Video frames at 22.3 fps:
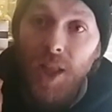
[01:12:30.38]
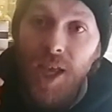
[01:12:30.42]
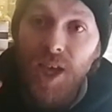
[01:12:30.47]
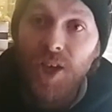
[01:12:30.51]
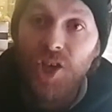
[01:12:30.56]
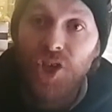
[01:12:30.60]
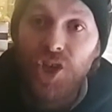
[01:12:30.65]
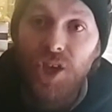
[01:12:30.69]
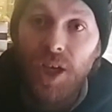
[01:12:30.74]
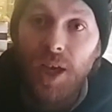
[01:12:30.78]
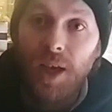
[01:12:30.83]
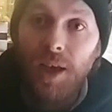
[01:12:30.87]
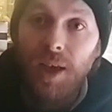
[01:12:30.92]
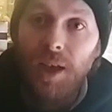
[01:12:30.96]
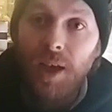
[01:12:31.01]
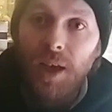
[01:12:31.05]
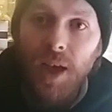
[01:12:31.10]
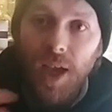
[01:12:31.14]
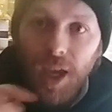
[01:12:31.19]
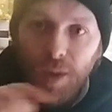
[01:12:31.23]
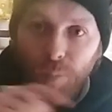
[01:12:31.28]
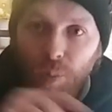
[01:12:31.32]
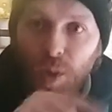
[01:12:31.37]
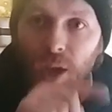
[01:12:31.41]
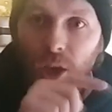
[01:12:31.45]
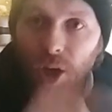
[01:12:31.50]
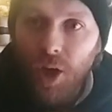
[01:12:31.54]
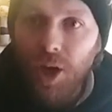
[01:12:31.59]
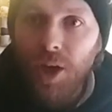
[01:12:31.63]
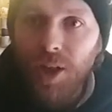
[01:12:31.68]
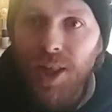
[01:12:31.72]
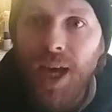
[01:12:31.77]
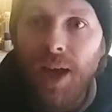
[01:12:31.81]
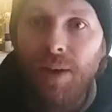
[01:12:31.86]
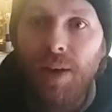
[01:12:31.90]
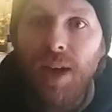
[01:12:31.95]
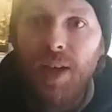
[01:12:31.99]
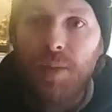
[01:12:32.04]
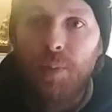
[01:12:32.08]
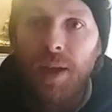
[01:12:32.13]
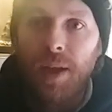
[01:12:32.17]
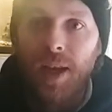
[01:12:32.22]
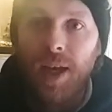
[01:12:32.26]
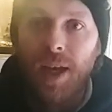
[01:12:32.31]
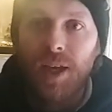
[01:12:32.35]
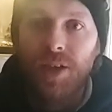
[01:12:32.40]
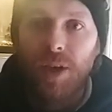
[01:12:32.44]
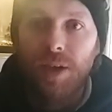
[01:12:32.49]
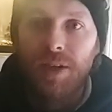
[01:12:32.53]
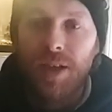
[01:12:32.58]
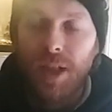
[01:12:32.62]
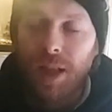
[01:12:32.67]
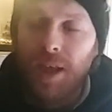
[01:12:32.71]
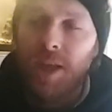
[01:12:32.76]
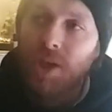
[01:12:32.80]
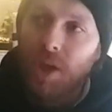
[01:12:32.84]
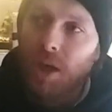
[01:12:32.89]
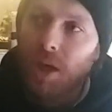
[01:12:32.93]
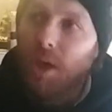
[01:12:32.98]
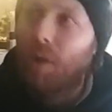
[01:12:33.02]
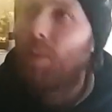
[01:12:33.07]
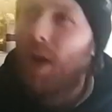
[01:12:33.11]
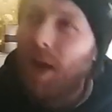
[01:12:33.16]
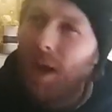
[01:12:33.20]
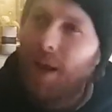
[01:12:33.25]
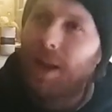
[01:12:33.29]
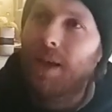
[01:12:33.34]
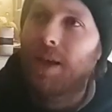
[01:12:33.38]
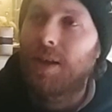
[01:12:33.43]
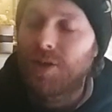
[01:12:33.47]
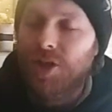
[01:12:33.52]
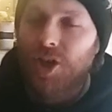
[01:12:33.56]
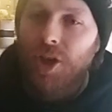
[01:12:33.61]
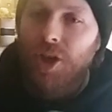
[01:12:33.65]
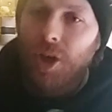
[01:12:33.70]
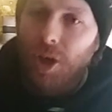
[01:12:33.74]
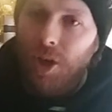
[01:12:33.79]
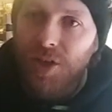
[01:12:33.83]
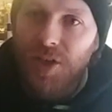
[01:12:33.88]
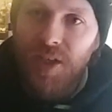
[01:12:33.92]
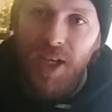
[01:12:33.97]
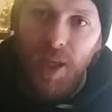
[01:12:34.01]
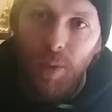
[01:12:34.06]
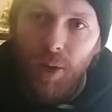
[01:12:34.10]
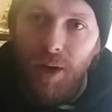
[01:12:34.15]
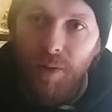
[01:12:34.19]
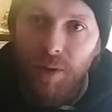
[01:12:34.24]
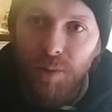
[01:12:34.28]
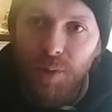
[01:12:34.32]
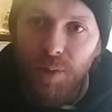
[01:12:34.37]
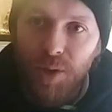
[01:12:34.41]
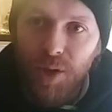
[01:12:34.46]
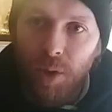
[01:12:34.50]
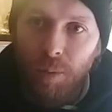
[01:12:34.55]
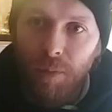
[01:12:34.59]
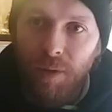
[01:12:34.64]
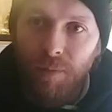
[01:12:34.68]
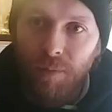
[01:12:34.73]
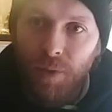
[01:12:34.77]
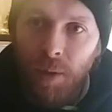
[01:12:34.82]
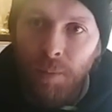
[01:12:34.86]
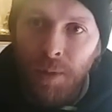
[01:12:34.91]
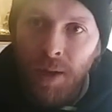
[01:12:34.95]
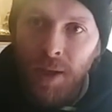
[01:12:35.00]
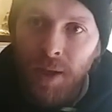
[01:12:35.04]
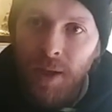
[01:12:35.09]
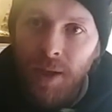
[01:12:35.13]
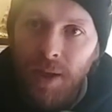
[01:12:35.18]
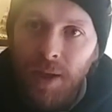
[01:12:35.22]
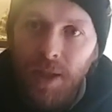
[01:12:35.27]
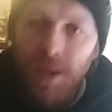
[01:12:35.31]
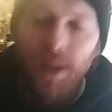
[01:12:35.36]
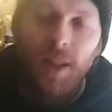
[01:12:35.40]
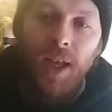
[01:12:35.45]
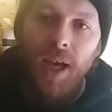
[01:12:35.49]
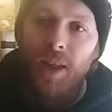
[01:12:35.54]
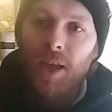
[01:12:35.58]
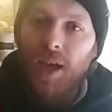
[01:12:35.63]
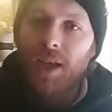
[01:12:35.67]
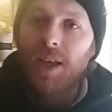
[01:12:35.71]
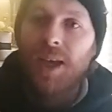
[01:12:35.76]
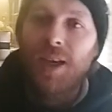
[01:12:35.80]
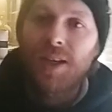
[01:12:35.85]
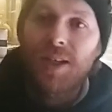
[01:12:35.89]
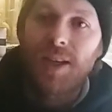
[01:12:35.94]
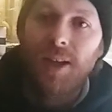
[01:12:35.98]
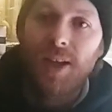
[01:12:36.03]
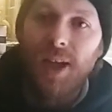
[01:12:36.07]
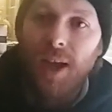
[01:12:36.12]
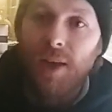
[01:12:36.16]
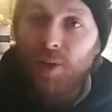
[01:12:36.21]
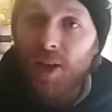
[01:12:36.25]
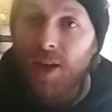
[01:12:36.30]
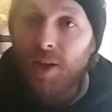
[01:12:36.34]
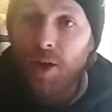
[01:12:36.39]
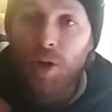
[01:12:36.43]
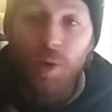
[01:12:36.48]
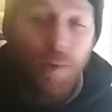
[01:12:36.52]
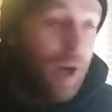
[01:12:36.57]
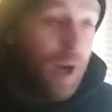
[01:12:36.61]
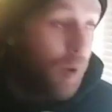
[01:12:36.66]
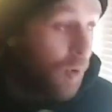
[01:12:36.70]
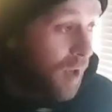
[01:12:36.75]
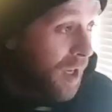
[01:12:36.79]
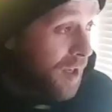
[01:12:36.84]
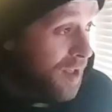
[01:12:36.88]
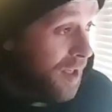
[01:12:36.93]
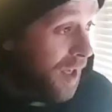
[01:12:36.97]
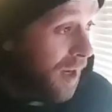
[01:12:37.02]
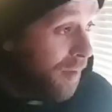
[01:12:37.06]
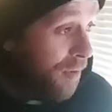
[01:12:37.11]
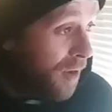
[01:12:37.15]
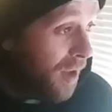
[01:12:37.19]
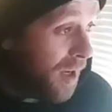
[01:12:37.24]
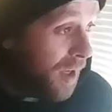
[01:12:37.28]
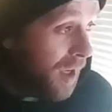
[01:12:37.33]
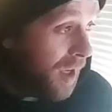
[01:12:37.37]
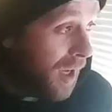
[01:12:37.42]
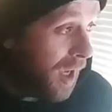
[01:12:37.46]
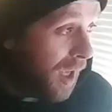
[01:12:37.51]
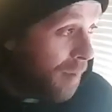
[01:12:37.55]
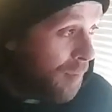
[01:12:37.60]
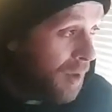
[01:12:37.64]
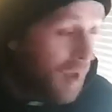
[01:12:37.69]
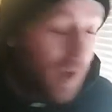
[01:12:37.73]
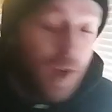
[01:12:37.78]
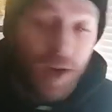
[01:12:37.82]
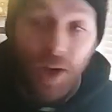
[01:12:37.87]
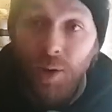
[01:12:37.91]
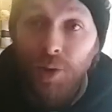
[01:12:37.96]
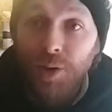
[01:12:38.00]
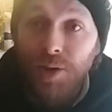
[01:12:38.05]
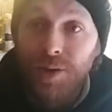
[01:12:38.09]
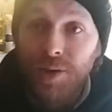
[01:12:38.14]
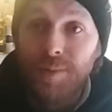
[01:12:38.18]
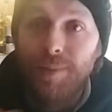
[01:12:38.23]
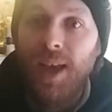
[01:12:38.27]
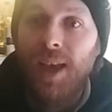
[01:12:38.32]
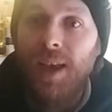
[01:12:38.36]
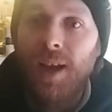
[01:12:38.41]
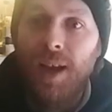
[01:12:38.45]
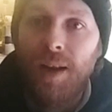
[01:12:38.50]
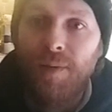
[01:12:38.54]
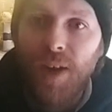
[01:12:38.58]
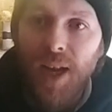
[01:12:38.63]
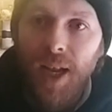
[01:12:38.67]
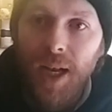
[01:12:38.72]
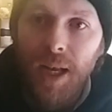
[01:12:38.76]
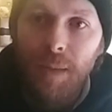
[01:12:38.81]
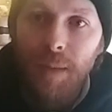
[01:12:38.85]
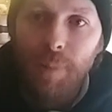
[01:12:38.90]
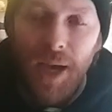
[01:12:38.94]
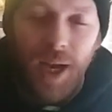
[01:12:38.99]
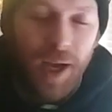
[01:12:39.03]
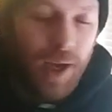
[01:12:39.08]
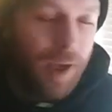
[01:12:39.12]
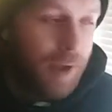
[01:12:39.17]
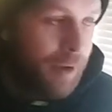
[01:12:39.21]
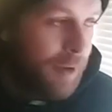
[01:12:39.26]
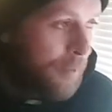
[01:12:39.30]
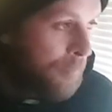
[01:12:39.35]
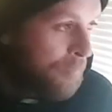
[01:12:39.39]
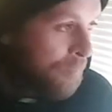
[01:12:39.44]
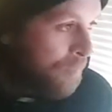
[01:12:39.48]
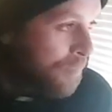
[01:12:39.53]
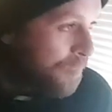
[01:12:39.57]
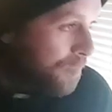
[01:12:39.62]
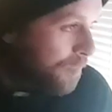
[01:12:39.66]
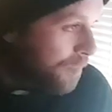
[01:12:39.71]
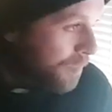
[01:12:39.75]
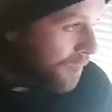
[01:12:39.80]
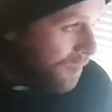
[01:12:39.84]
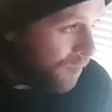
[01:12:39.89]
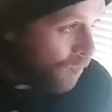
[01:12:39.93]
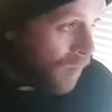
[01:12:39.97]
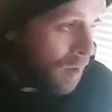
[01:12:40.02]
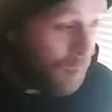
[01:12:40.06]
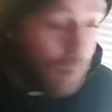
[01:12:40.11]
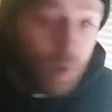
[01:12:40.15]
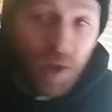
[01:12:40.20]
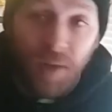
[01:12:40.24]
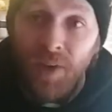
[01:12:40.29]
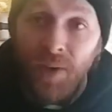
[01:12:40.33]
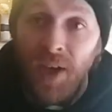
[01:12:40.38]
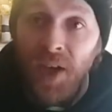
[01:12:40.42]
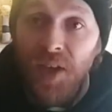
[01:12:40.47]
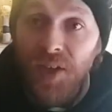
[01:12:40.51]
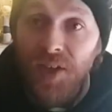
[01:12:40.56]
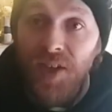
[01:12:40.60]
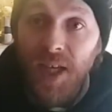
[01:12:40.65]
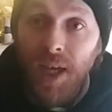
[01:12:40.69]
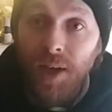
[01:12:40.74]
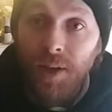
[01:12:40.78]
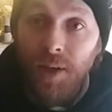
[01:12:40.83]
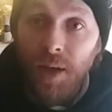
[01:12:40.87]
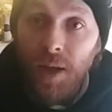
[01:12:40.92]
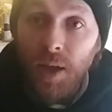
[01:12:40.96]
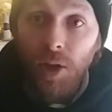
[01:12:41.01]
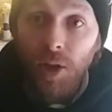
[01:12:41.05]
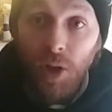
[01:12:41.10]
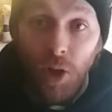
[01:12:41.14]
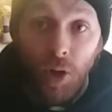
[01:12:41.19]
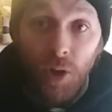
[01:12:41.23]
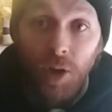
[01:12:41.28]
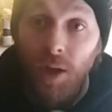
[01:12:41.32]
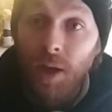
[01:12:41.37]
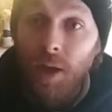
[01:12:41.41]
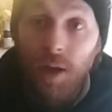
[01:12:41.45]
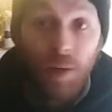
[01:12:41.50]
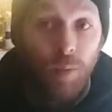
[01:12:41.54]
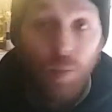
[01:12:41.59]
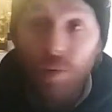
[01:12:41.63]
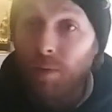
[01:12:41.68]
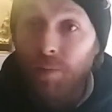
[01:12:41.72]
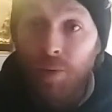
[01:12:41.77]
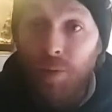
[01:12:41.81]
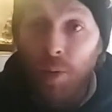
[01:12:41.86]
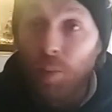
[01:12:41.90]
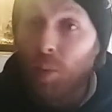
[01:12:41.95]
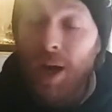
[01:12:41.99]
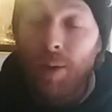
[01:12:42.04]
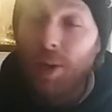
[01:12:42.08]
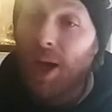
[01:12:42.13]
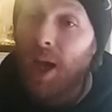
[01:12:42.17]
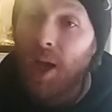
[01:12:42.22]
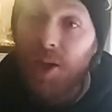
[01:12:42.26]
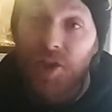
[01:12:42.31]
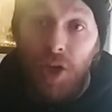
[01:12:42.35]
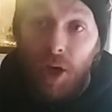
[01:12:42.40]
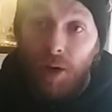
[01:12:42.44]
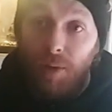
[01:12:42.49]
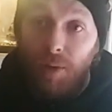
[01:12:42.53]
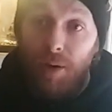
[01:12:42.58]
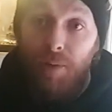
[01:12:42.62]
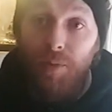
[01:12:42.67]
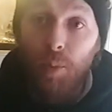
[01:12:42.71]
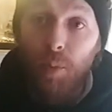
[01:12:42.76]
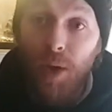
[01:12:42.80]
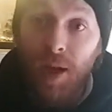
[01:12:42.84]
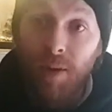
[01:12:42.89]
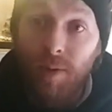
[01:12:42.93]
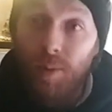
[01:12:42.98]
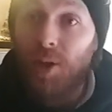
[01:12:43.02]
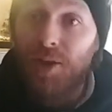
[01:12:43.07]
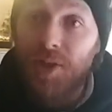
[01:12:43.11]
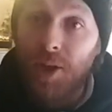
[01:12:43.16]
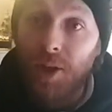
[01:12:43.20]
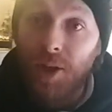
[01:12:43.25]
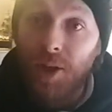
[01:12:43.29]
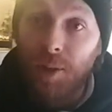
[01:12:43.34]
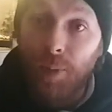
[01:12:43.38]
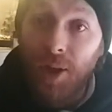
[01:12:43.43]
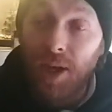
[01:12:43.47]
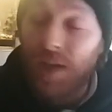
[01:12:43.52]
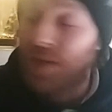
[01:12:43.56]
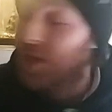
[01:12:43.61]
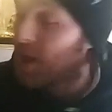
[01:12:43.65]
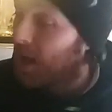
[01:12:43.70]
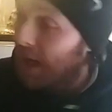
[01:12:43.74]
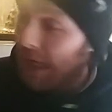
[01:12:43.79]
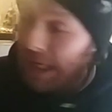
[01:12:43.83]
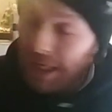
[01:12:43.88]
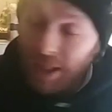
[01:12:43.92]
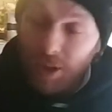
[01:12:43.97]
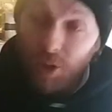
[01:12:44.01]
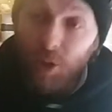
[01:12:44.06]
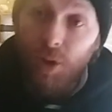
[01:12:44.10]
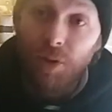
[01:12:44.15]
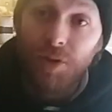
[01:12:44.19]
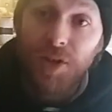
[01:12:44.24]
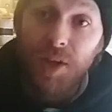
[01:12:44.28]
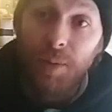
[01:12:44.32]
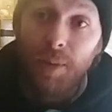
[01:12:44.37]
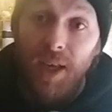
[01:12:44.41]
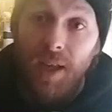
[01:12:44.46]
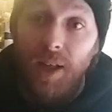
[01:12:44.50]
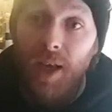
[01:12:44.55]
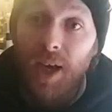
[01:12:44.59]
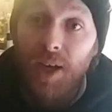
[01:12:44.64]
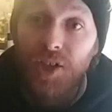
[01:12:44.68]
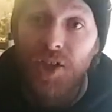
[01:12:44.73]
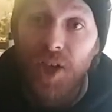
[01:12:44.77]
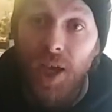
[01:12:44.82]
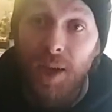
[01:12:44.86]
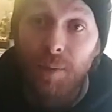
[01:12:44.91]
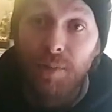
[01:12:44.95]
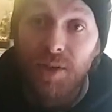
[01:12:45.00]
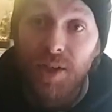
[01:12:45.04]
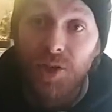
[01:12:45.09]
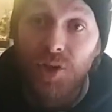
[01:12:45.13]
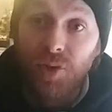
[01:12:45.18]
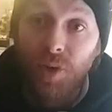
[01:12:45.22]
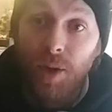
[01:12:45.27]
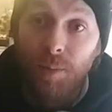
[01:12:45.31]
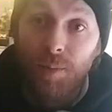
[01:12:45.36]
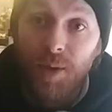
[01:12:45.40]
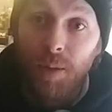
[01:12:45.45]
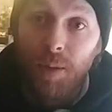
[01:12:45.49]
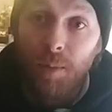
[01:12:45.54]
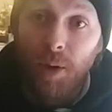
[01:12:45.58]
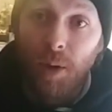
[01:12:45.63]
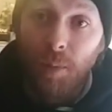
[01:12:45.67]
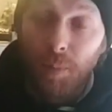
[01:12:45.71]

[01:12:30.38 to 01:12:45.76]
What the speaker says: Like that yesterday. If he'd have come out yesterday after that game, I know it doesn't make anything any better, but if he'd have said, look, from how I saw it, from where I was on the pitch, it looked to me like Chambers had tripped him up. Now I've had a chance to go and see it again. I'm sorry, he gets tripped and that's why he trips him.